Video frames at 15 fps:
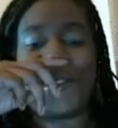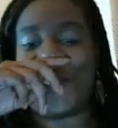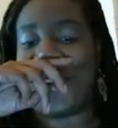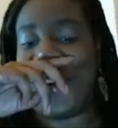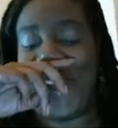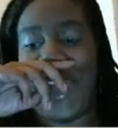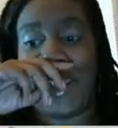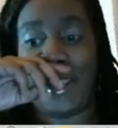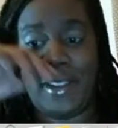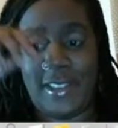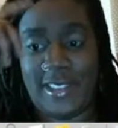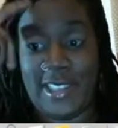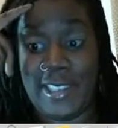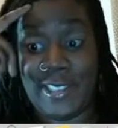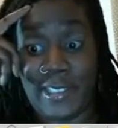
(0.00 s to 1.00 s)
Sorry,
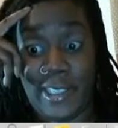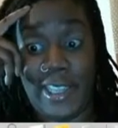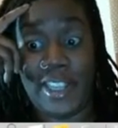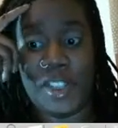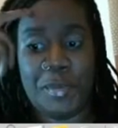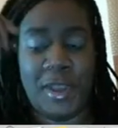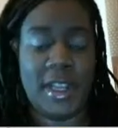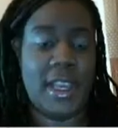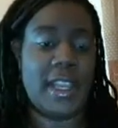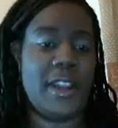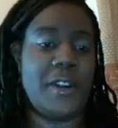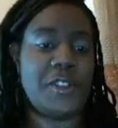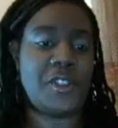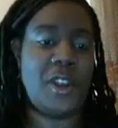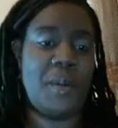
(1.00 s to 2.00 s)
it's late. It's midnight
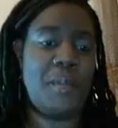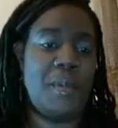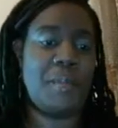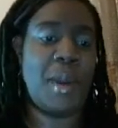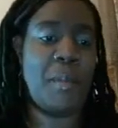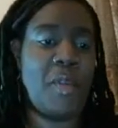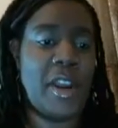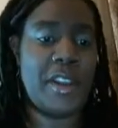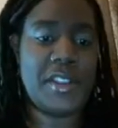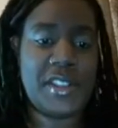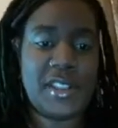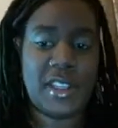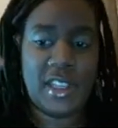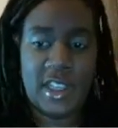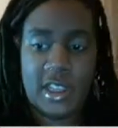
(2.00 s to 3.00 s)
here, so my brain
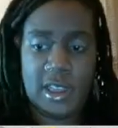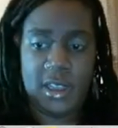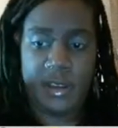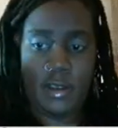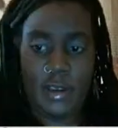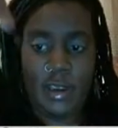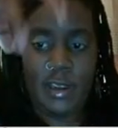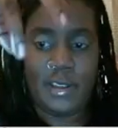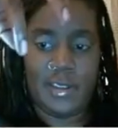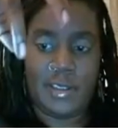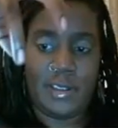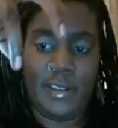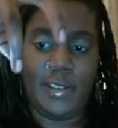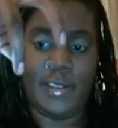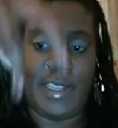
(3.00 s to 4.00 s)
is
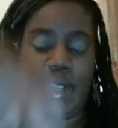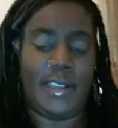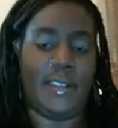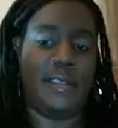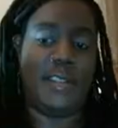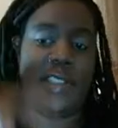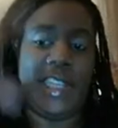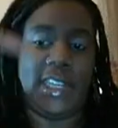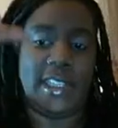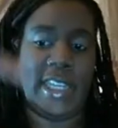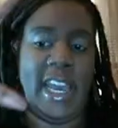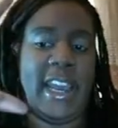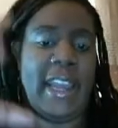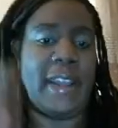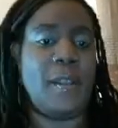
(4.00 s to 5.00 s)
it's like
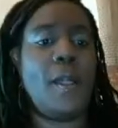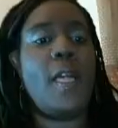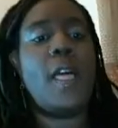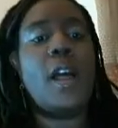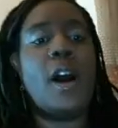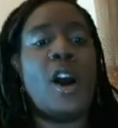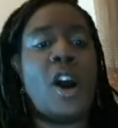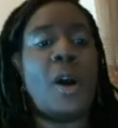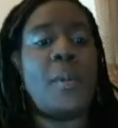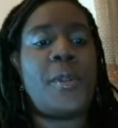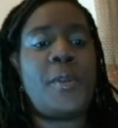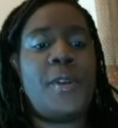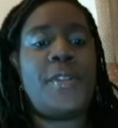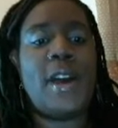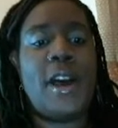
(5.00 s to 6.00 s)
dying.
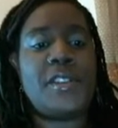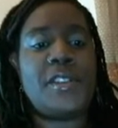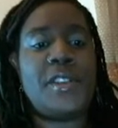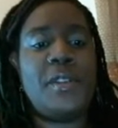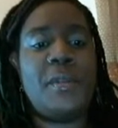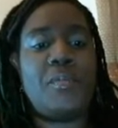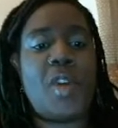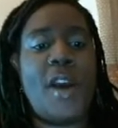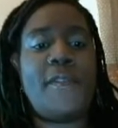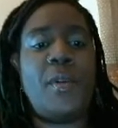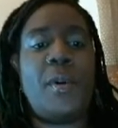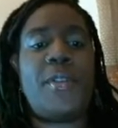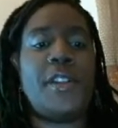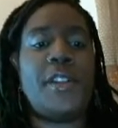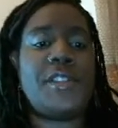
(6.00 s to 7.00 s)
3,000 profit
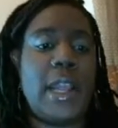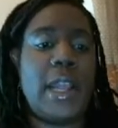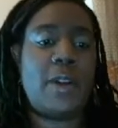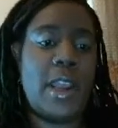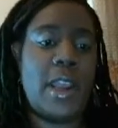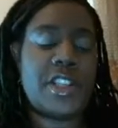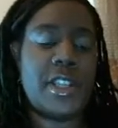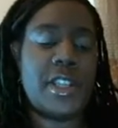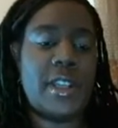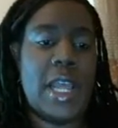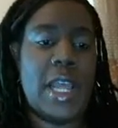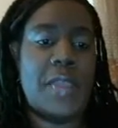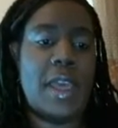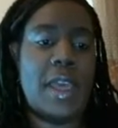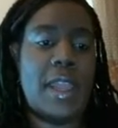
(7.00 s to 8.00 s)
without site creation,
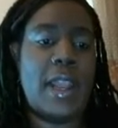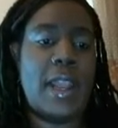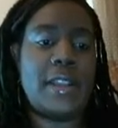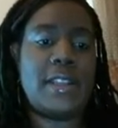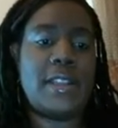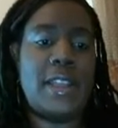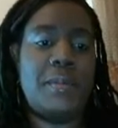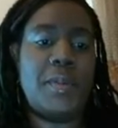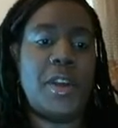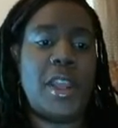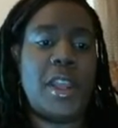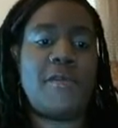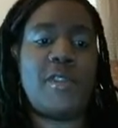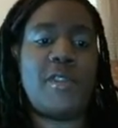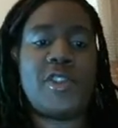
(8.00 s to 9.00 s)
and then 19
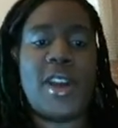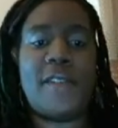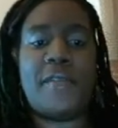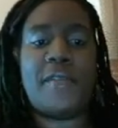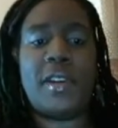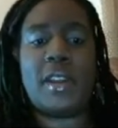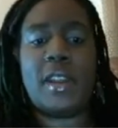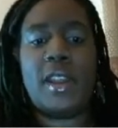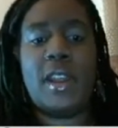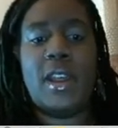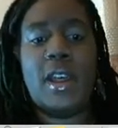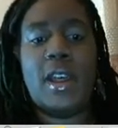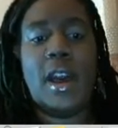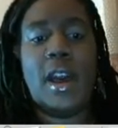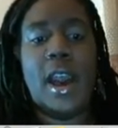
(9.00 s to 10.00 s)
million free traffic.
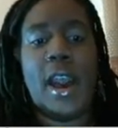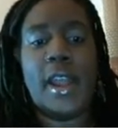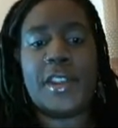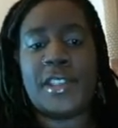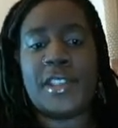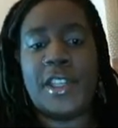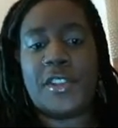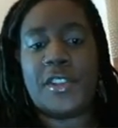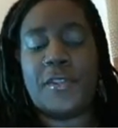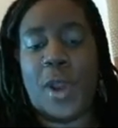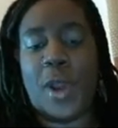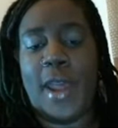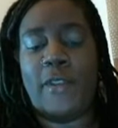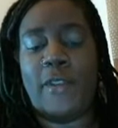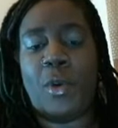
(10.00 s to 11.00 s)
Hottest niche for
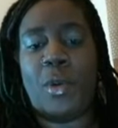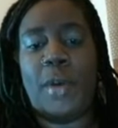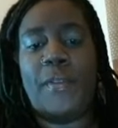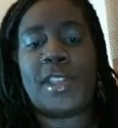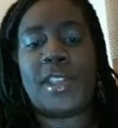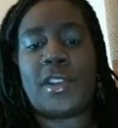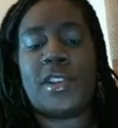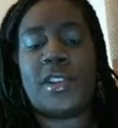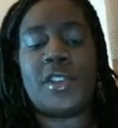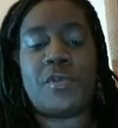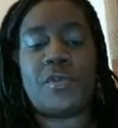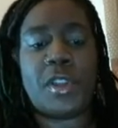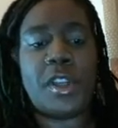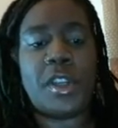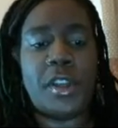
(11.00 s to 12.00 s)
everyone. This section is
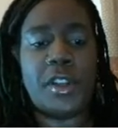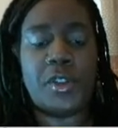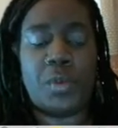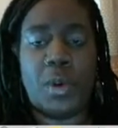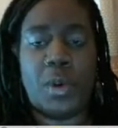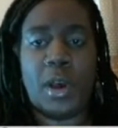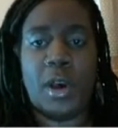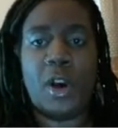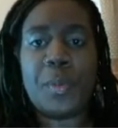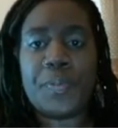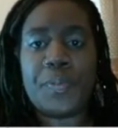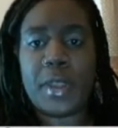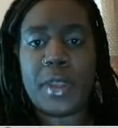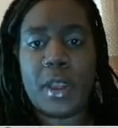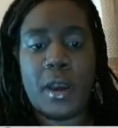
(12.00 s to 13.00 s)
really good as well.
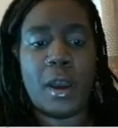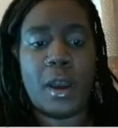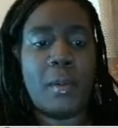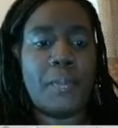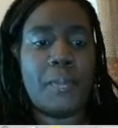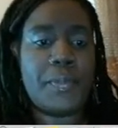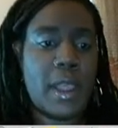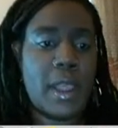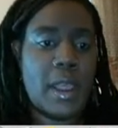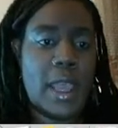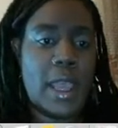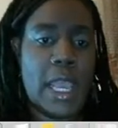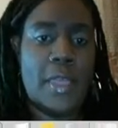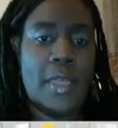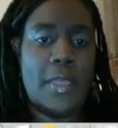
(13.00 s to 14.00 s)
And
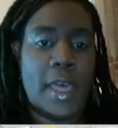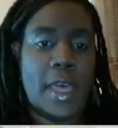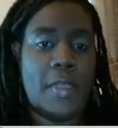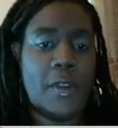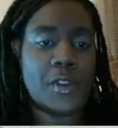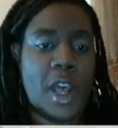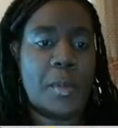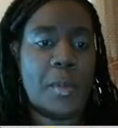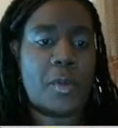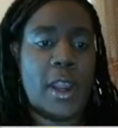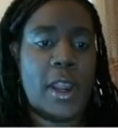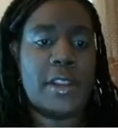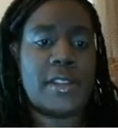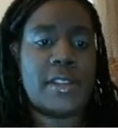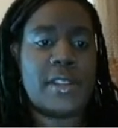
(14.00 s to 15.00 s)
then there's
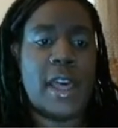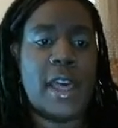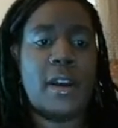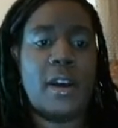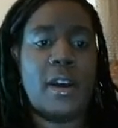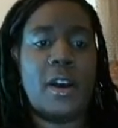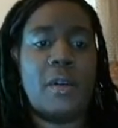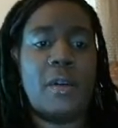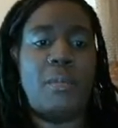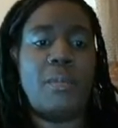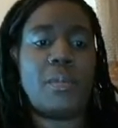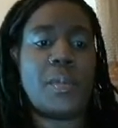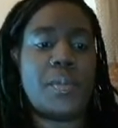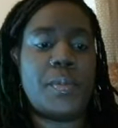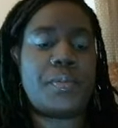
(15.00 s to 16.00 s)
upgrades that
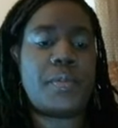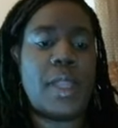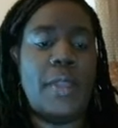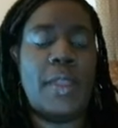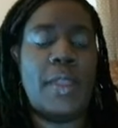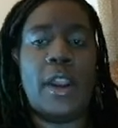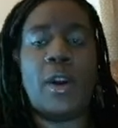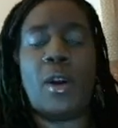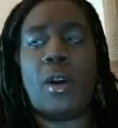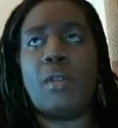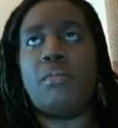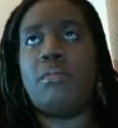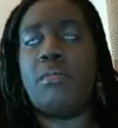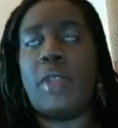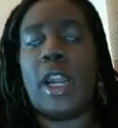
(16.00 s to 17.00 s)

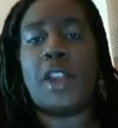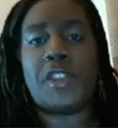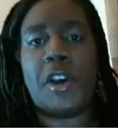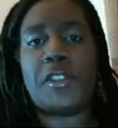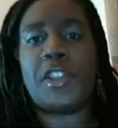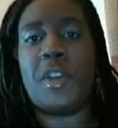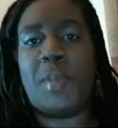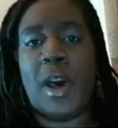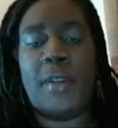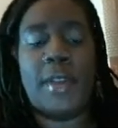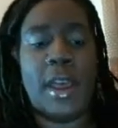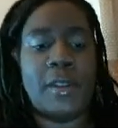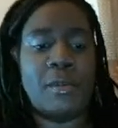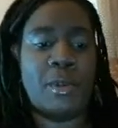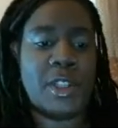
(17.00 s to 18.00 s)
I'll talk to you about
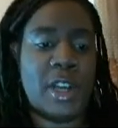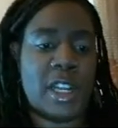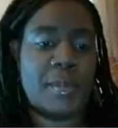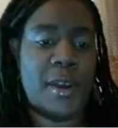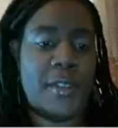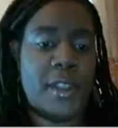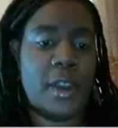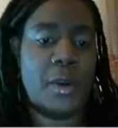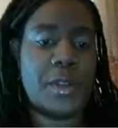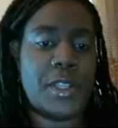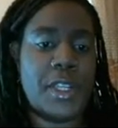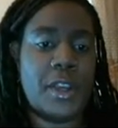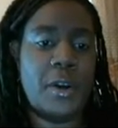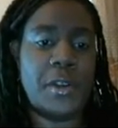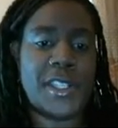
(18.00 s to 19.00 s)
as we talk about the
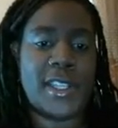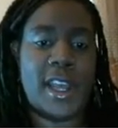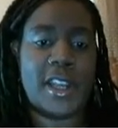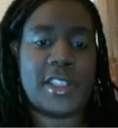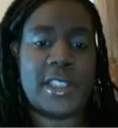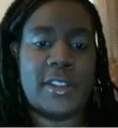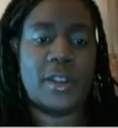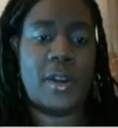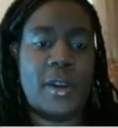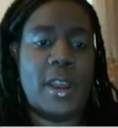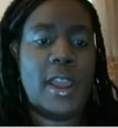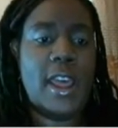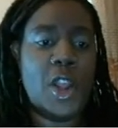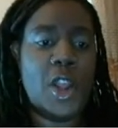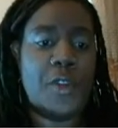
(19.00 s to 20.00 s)
OTOs, and actually their
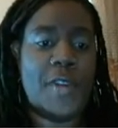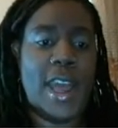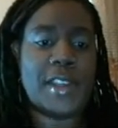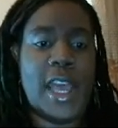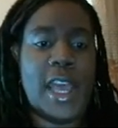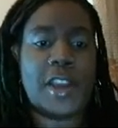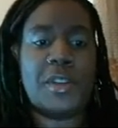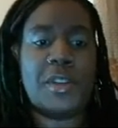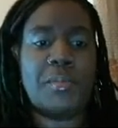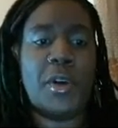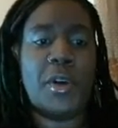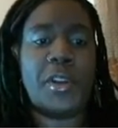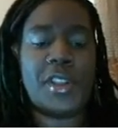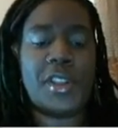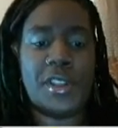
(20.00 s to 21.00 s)
fast action
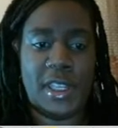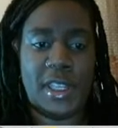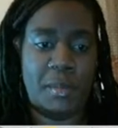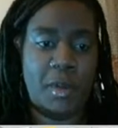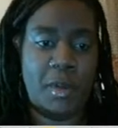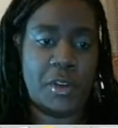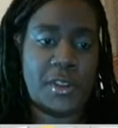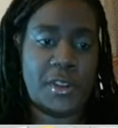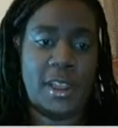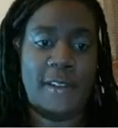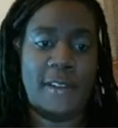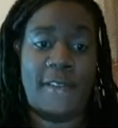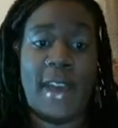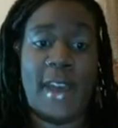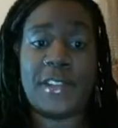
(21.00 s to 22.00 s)
bonuses, a
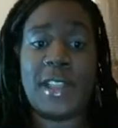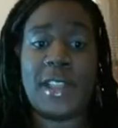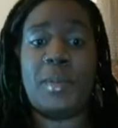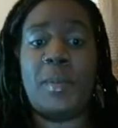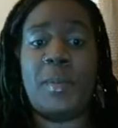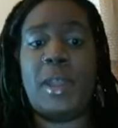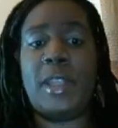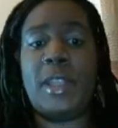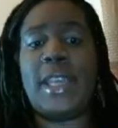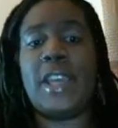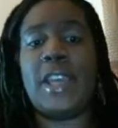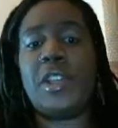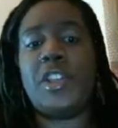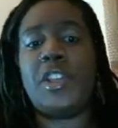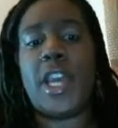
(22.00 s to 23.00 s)
fast
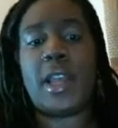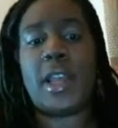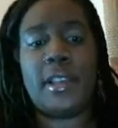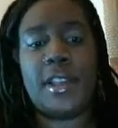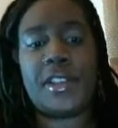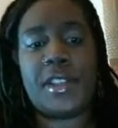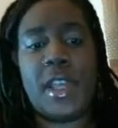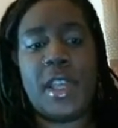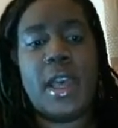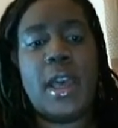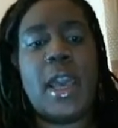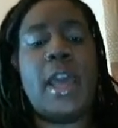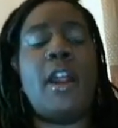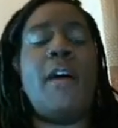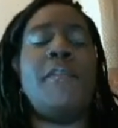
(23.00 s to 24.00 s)
implementation checklist,
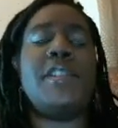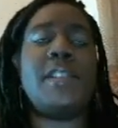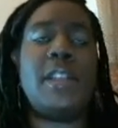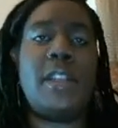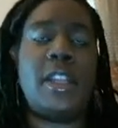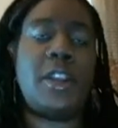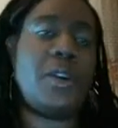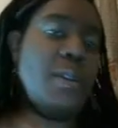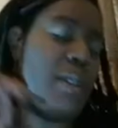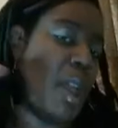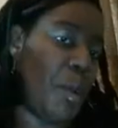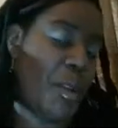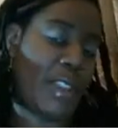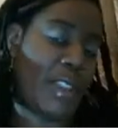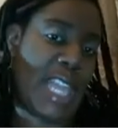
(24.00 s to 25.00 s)
and obviously
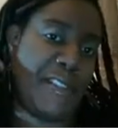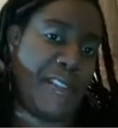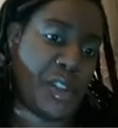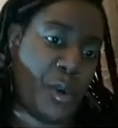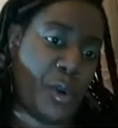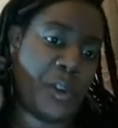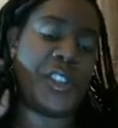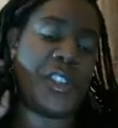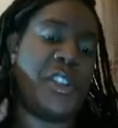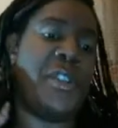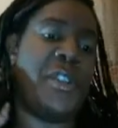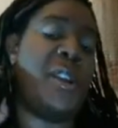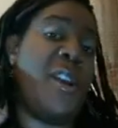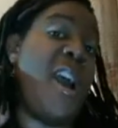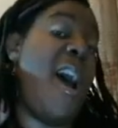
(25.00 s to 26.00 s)
like with a lot of these courses,
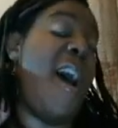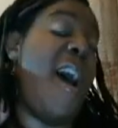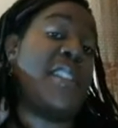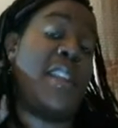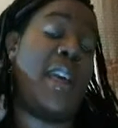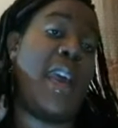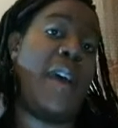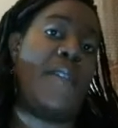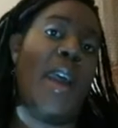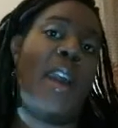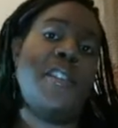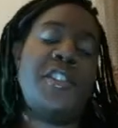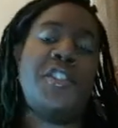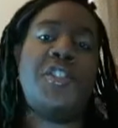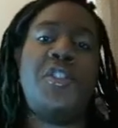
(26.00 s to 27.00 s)
you have
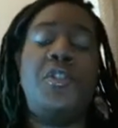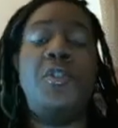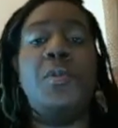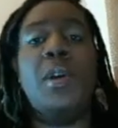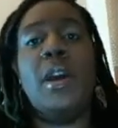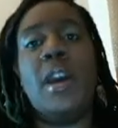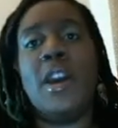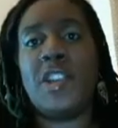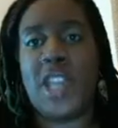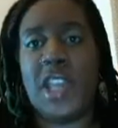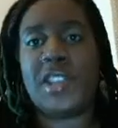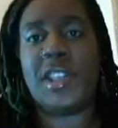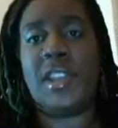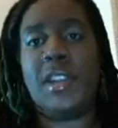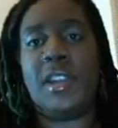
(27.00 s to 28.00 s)
access to
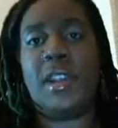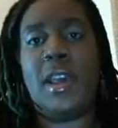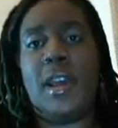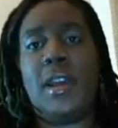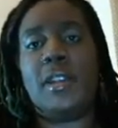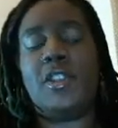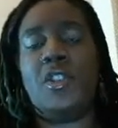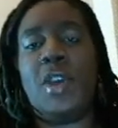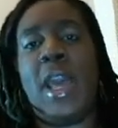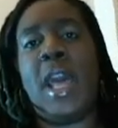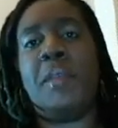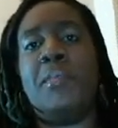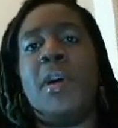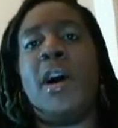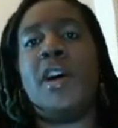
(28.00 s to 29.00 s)
Jason
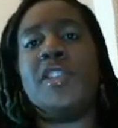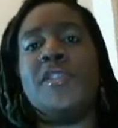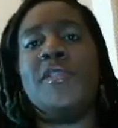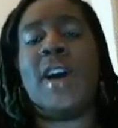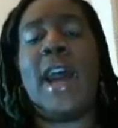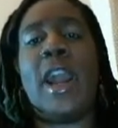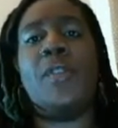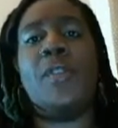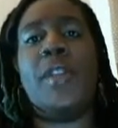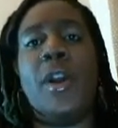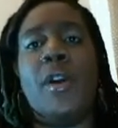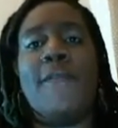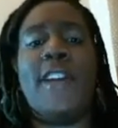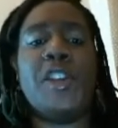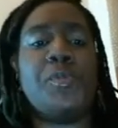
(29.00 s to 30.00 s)
and Mosh via
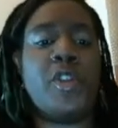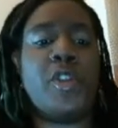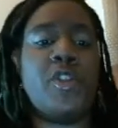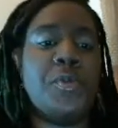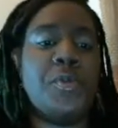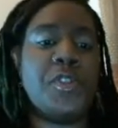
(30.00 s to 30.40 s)
their Facebook group.